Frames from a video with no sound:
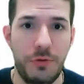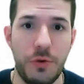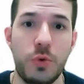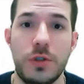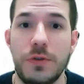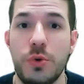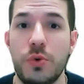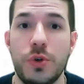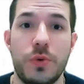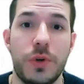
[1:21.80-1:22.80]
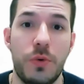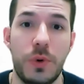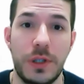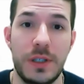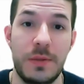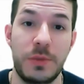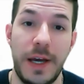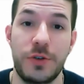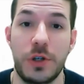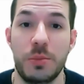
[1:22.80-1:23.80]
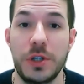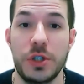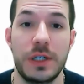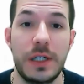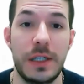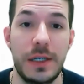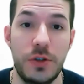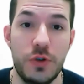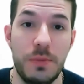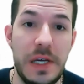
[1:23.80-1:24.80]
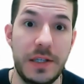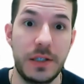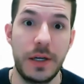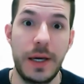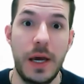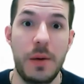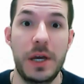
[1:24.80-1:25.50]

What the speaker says: For those of you who don't know what this substantial completion date is or means,